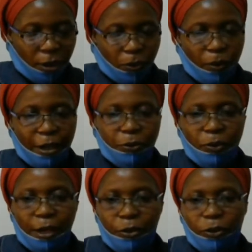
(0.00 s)
Why do
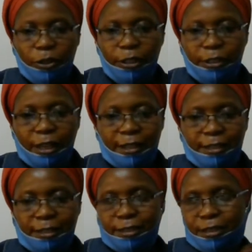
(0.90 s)
I call it a
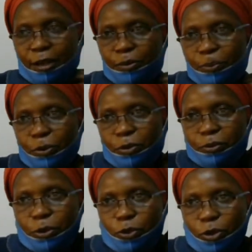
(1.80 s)
sister
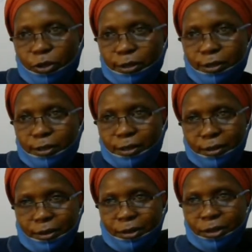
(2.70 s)
report? Because
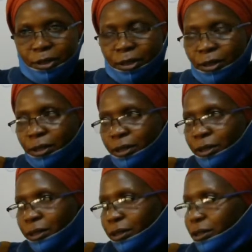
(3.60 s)

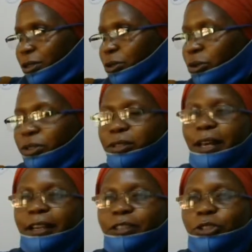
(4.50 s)
it looks
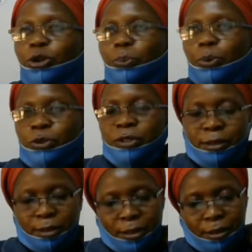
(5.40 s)
like the
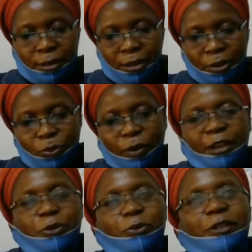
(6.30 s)
opposite.
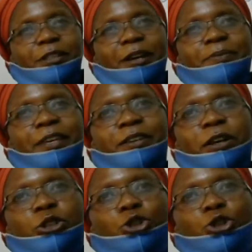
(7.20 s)
Why do we term the other